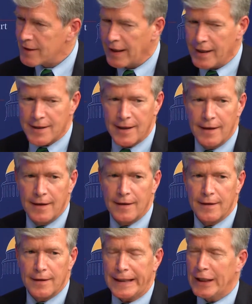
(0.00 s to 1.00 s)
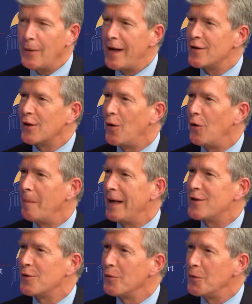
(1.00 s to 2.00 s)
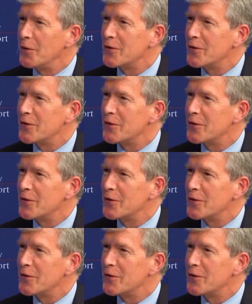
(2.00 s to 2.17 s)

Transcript: I guess he who has the gold makes the rules.